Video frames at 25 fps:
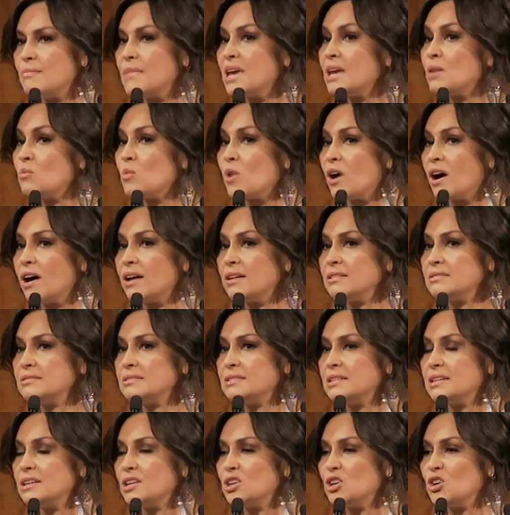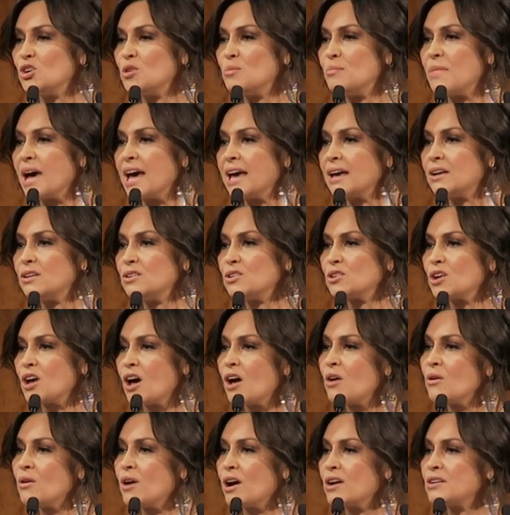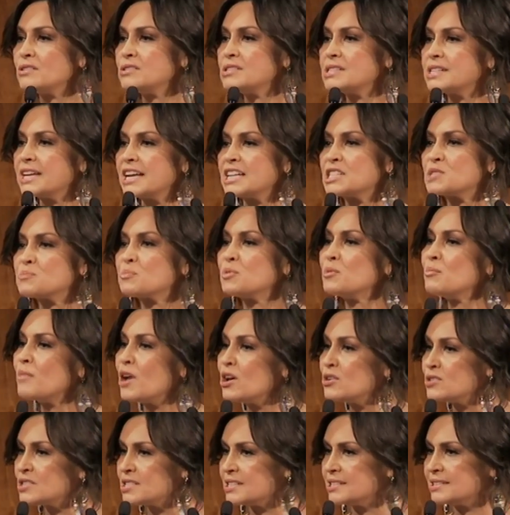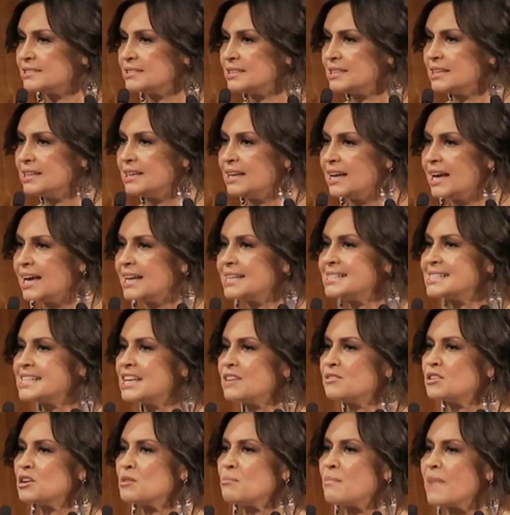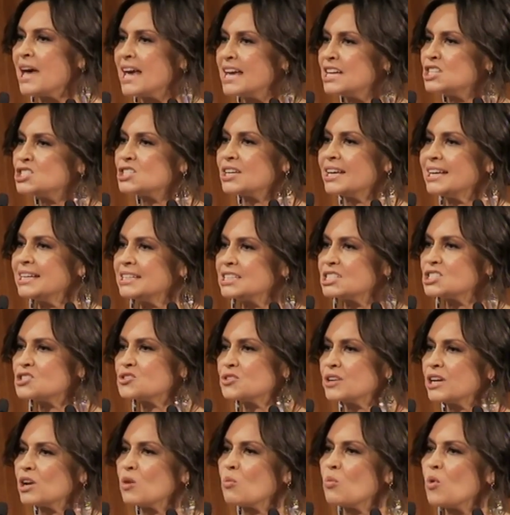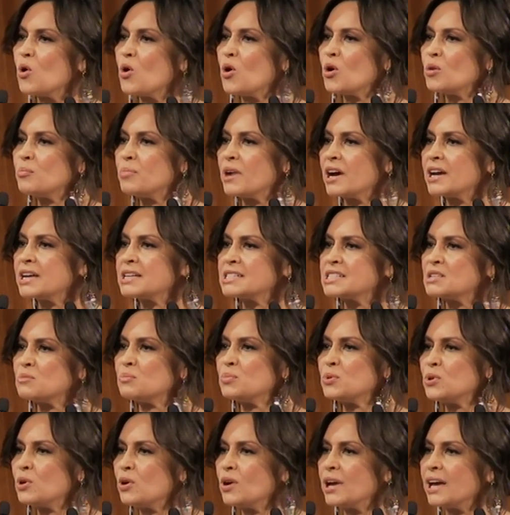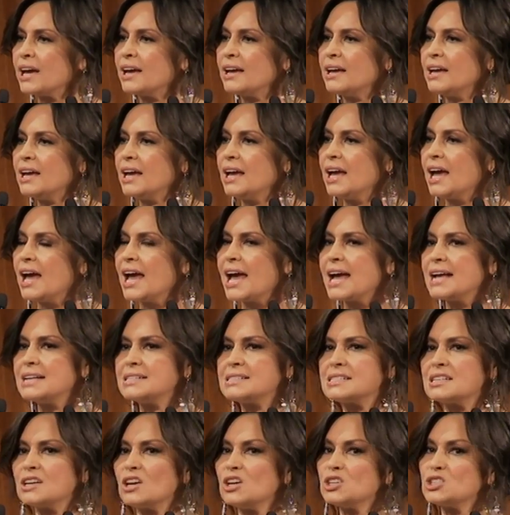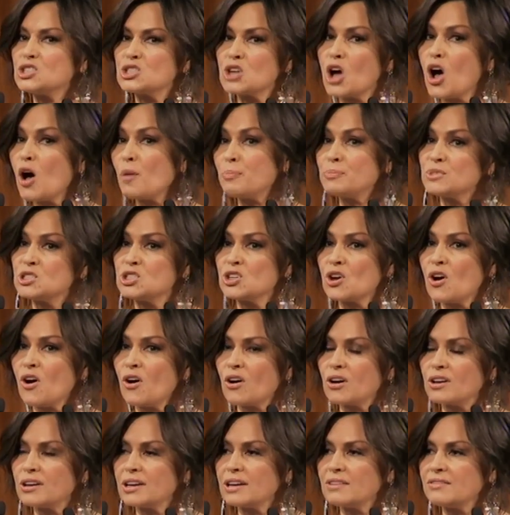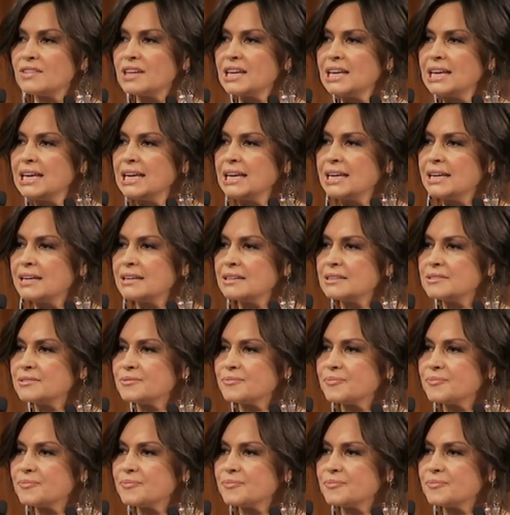Meanwhile, her male co-host gets promoted and is given a major industry award by his employer as Top Jock of the Year.